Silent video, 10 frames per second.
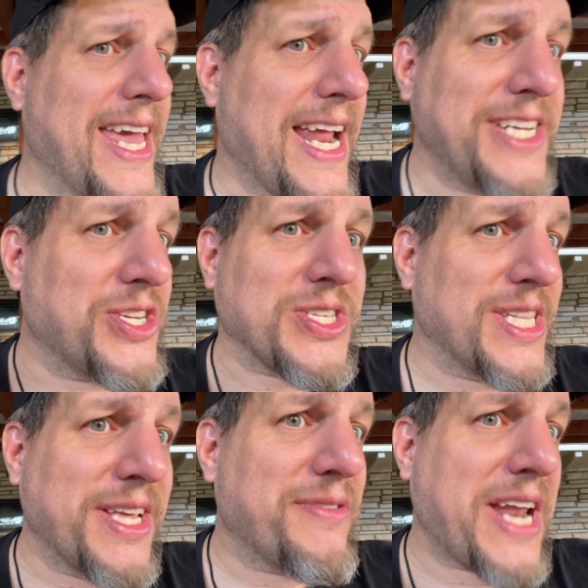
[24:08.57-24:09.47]
I just
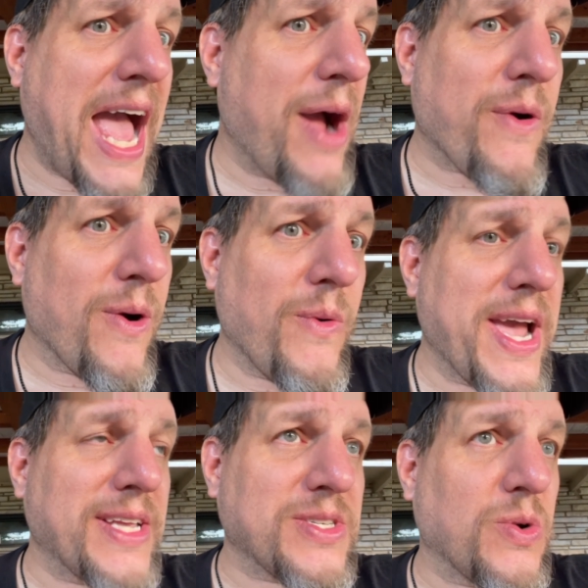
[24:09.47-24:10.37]
live an hour
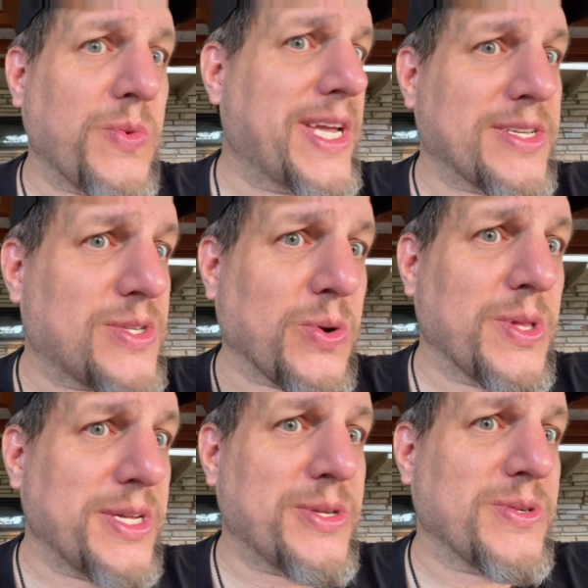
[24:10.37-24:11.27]
away, so we can
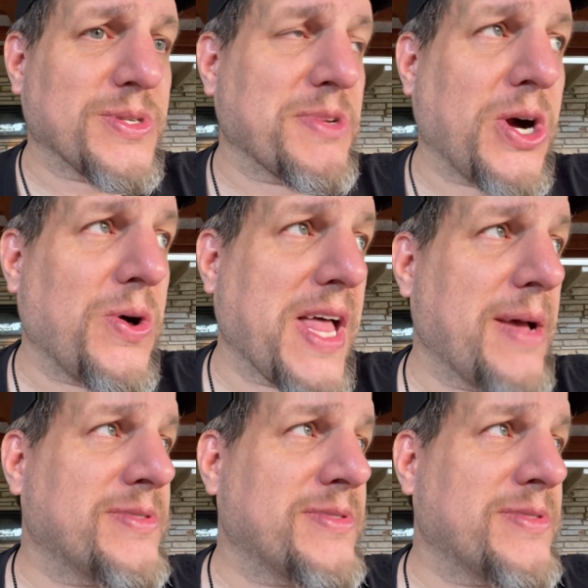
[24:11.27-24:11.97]
totally do some collabs.